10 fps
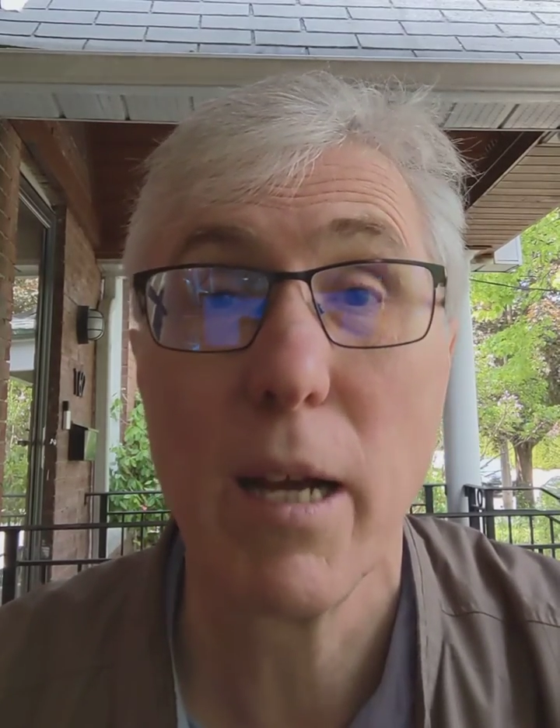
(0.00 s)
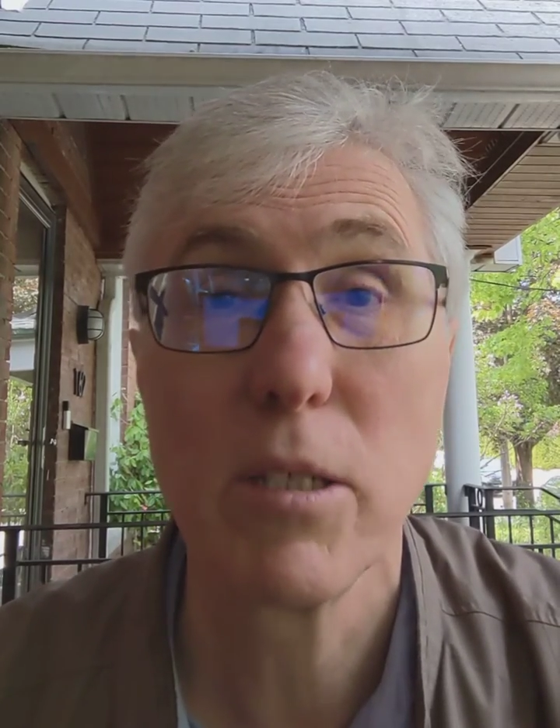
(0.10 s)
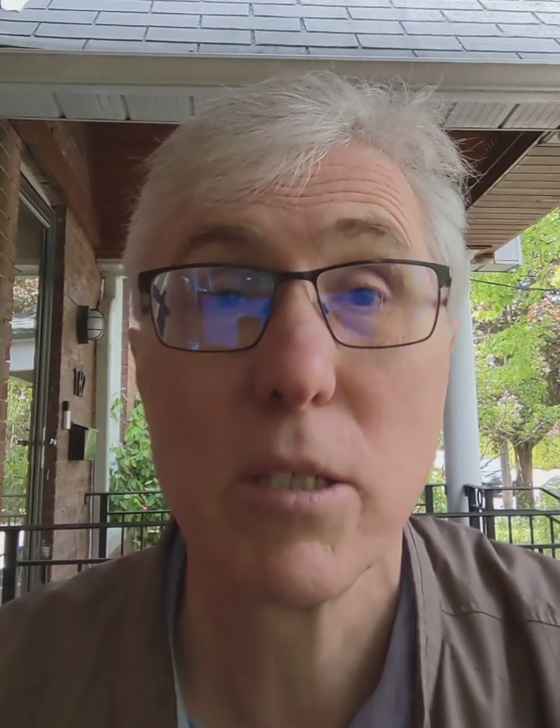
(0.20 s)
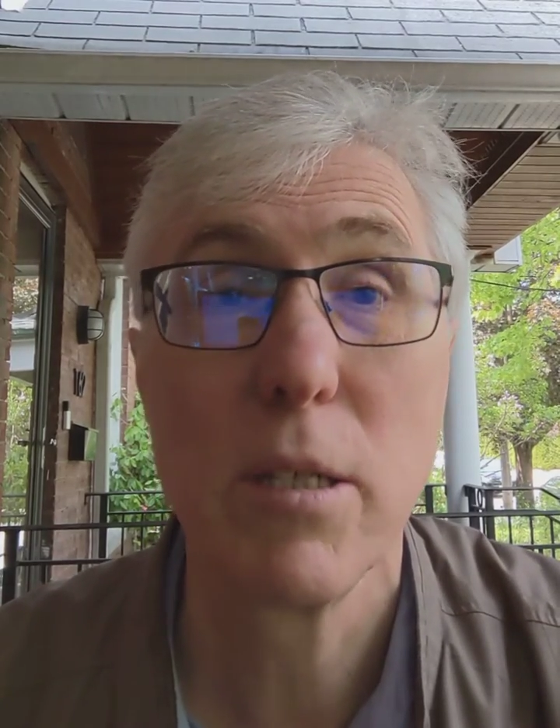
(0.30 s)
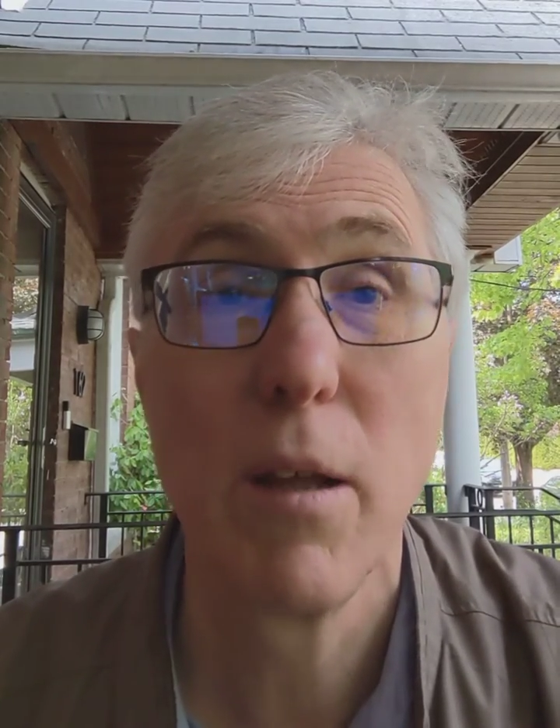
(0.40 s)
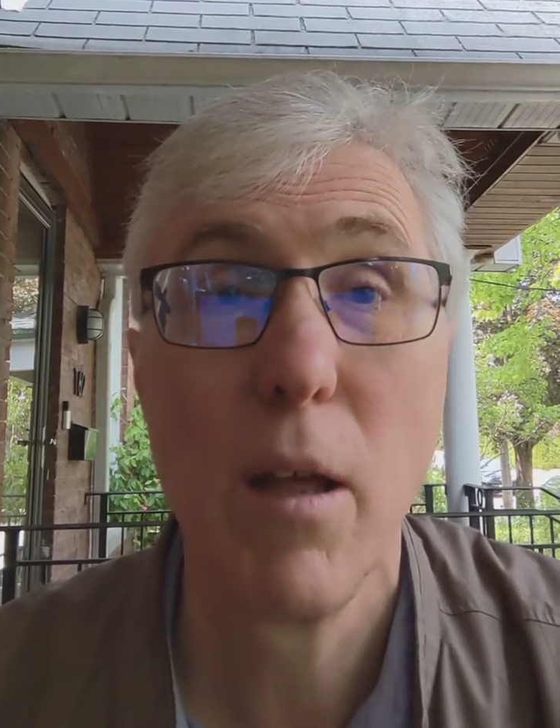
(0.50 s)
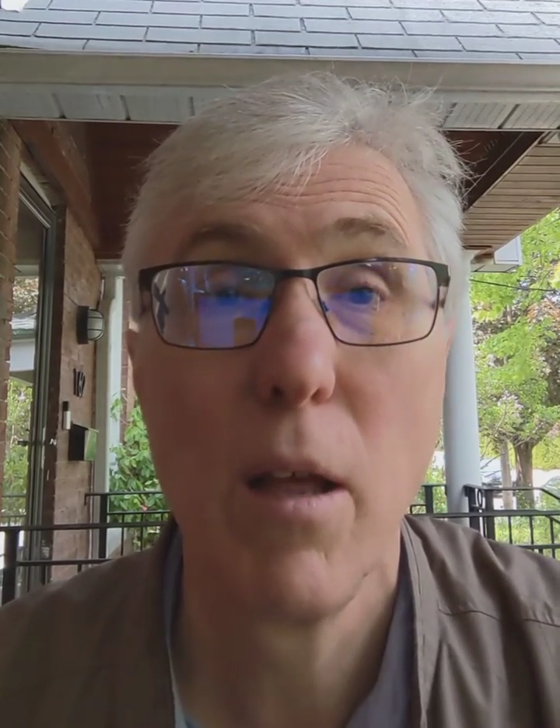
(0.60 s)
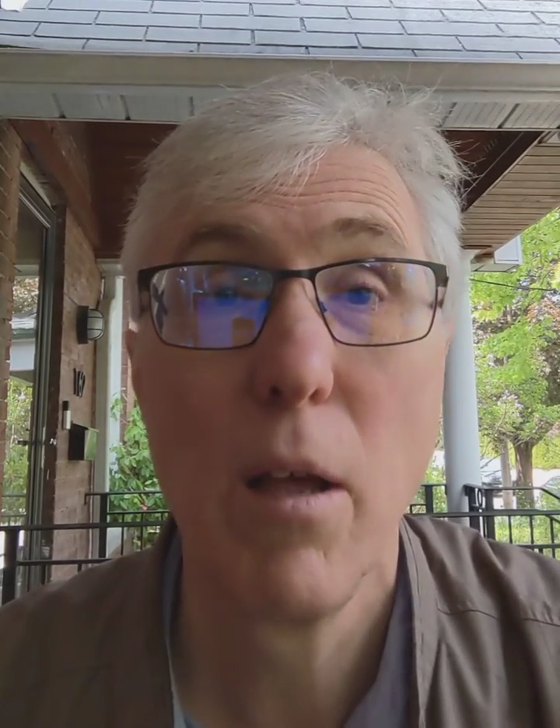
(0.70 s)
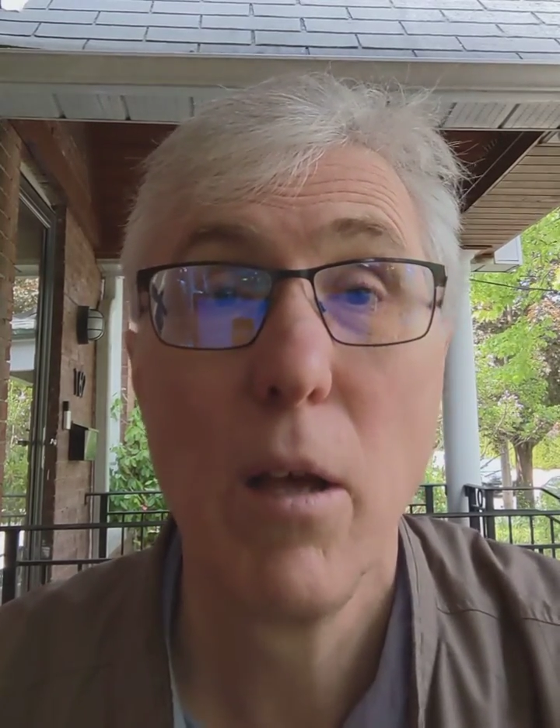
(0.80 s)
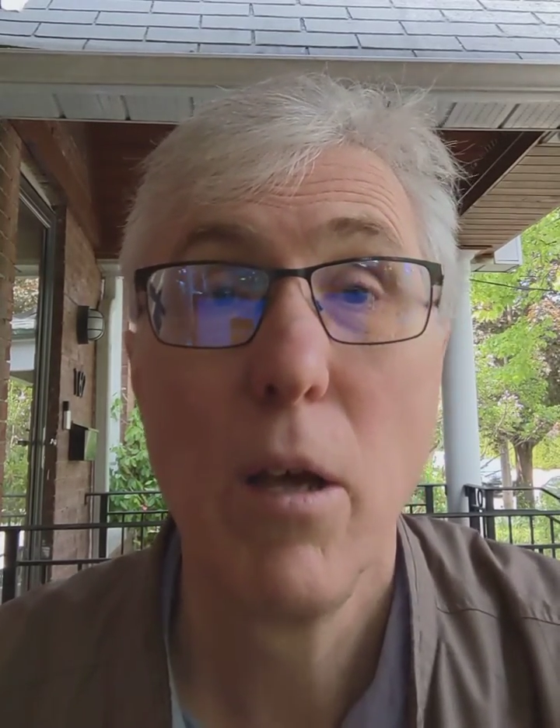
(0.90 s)
us.
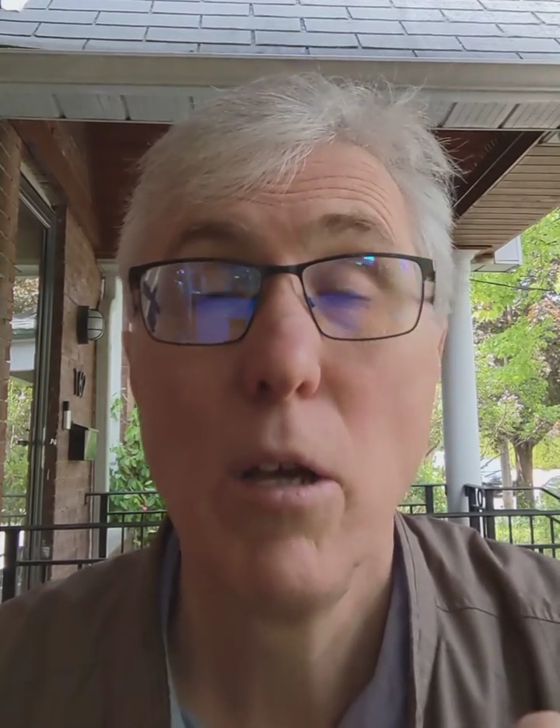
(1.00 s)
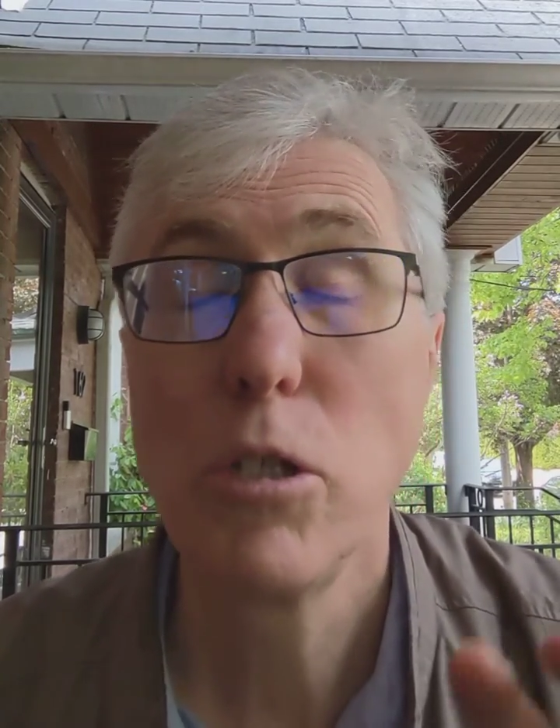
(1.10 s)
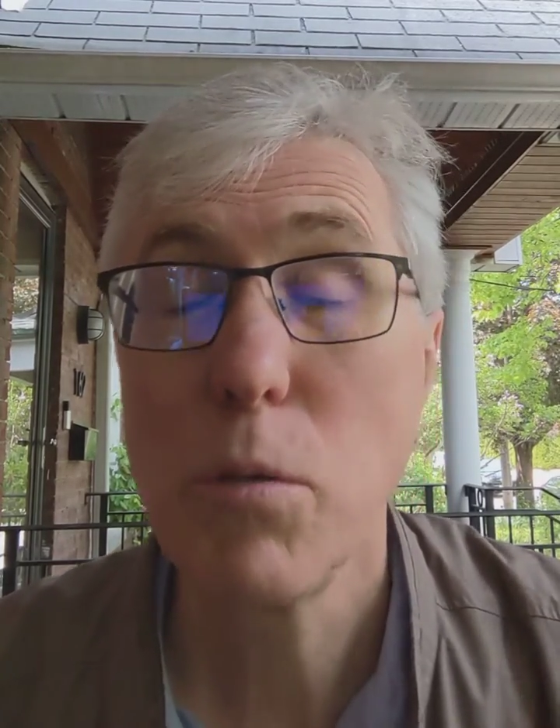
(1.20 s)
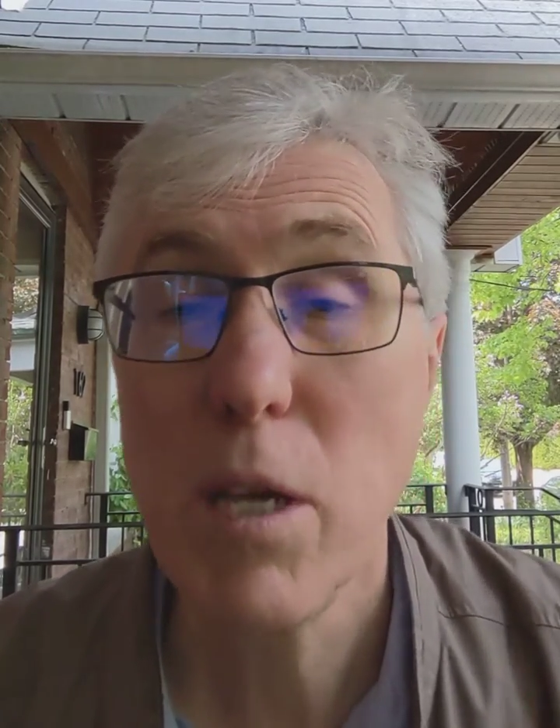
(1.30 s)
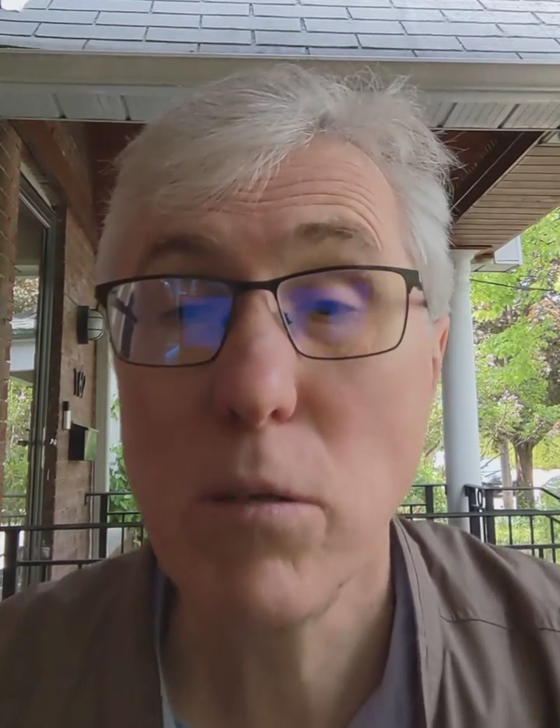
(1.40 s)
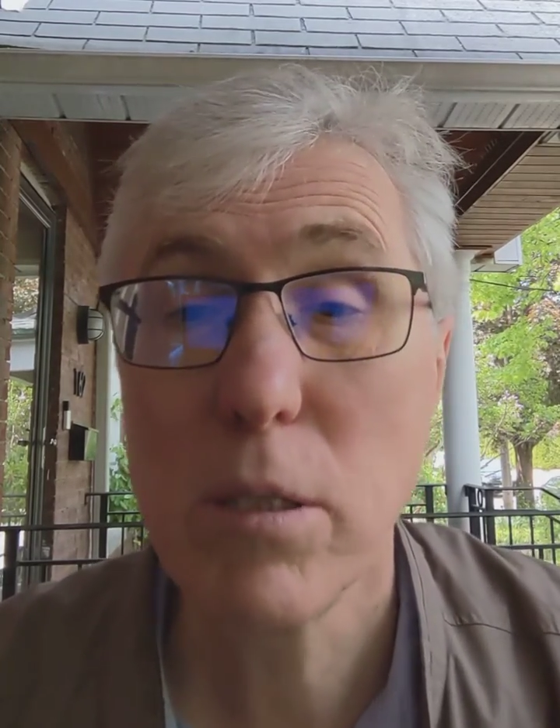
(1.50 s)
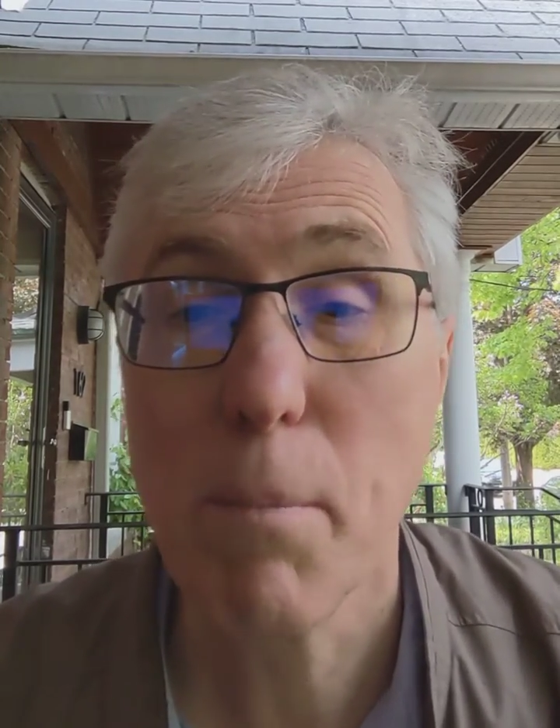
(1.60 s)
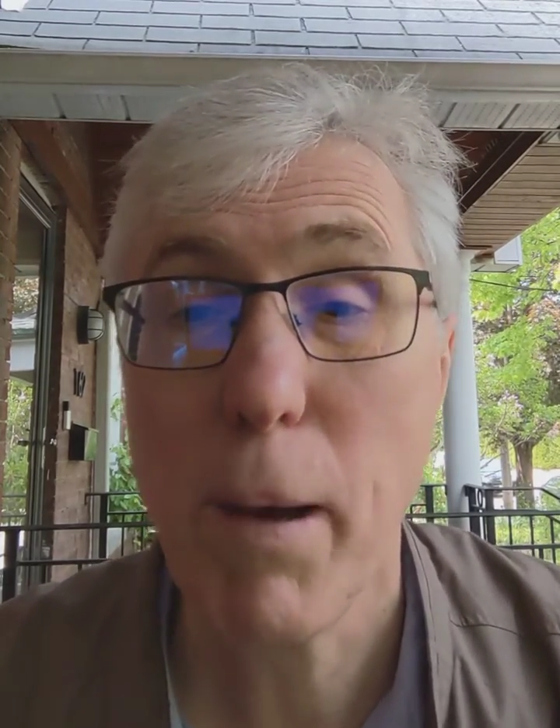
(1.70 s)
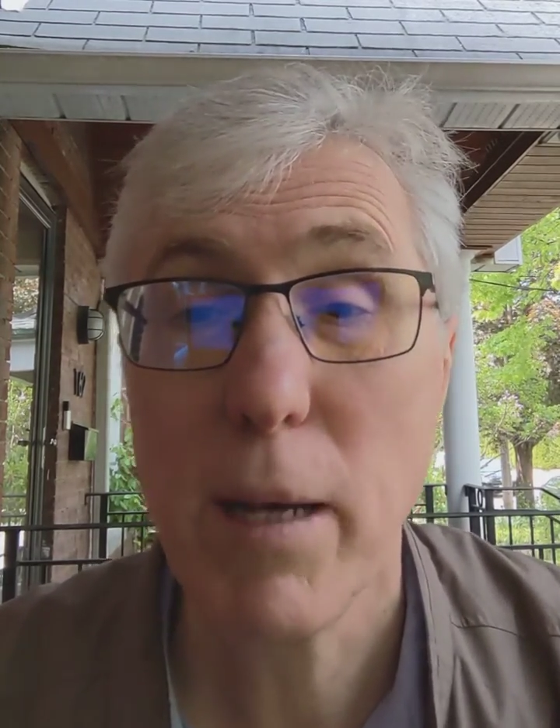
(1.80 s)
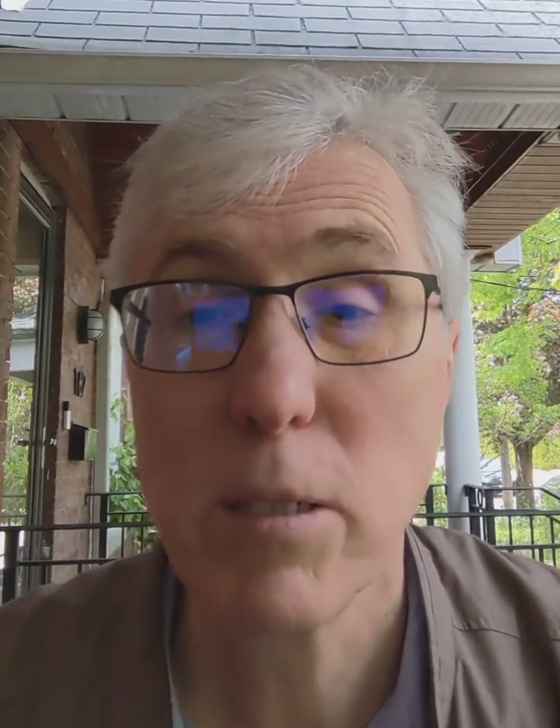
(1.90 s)
So here's the
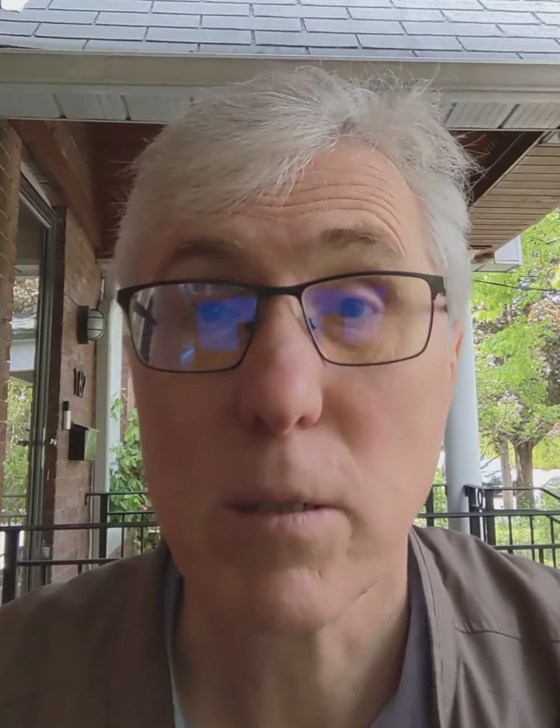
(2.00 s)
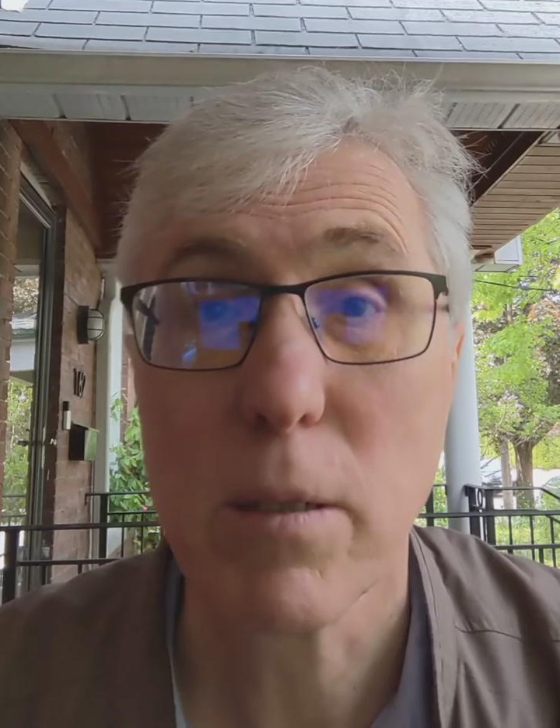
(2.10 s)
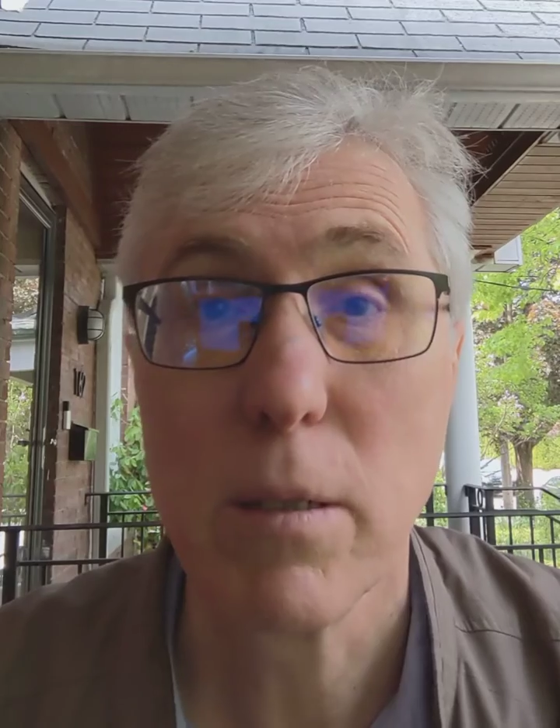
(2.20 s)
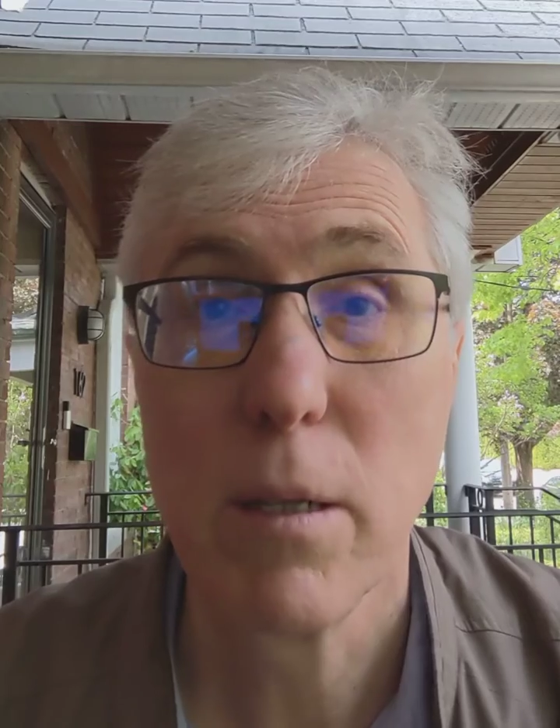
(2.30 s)
puzzle.